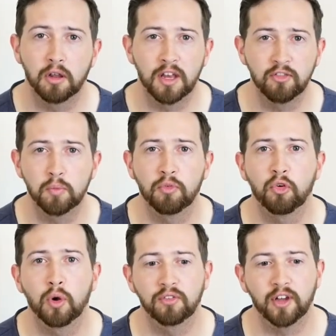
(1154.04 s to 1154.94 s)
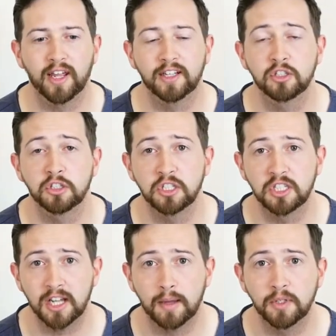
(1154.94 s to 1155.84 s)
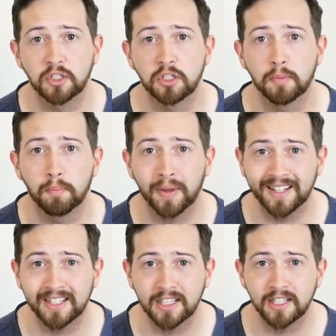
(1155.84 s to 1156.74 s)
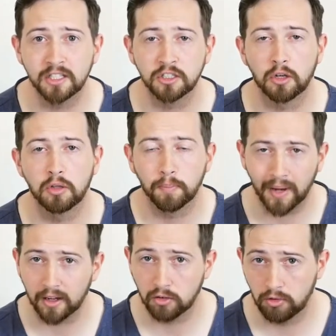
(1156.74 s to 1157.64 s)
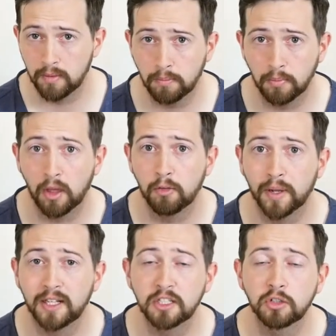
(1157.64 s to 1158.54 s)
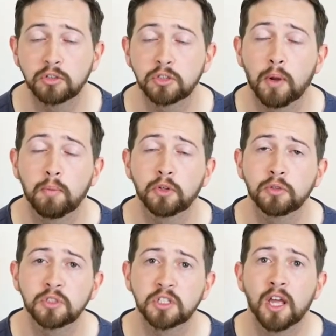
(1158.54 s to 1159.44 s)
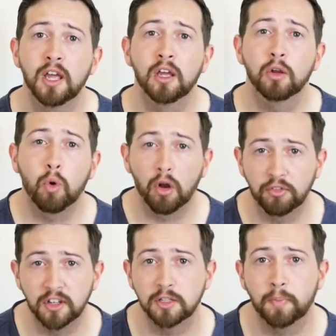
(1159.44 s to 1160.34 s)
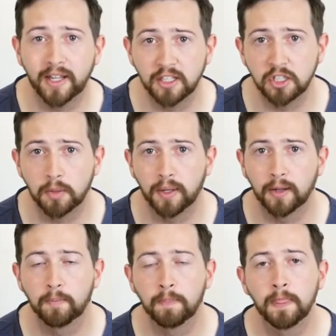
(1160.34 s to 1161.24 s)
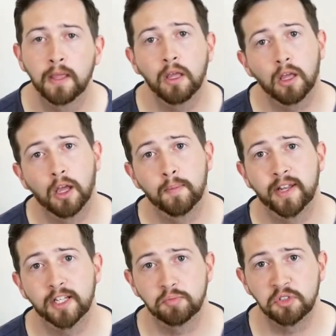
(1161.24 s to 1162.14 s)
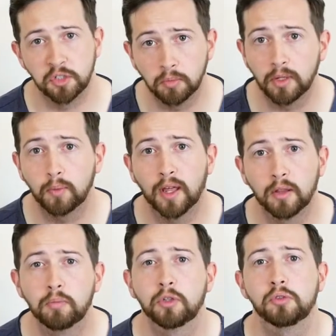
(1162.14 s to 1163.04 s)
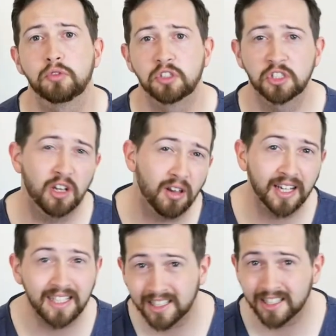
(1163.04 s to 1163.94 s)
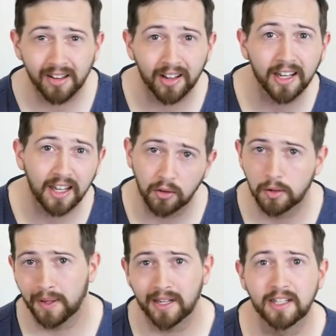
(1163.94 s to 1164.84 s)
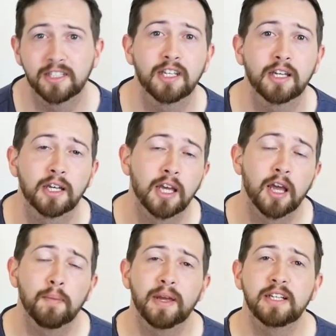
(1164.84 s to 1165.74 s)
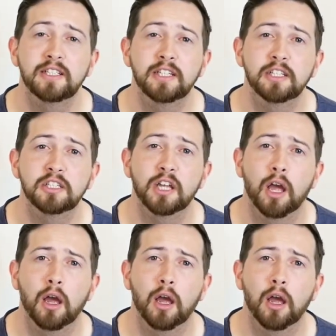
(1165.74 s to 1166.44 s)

never before have I had such damage to bases. So the black rim that I've painted onto my models, quite often is paint chipping. And that's presumably where the models slide slightly on the magnetic bases.